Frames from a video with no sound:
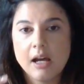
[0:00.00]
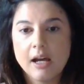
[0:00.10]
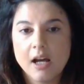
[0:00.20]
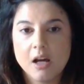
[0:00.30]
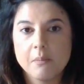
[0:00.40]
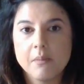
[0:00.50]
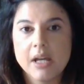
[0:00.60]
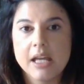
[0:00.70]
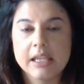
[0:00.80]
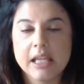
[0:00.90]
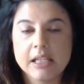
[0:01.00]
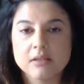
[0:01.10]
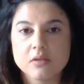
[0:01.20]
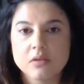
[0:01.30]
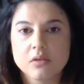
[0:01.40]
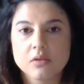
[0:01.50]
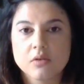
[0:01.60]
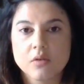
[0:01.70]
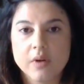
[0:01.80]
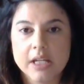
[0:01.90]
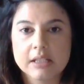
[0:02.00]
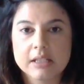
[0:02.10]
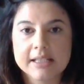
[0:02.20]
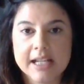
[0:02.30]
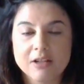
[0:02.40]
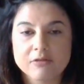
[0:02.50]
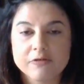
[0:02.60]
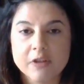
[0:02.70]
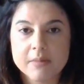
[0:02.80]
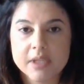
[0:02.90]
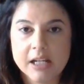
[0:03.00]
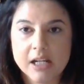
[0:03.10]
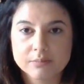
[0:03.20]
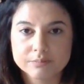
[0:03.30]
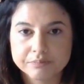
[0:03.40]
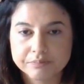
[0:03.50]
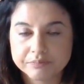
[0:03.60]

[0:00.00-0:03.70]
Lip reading: and then going down from there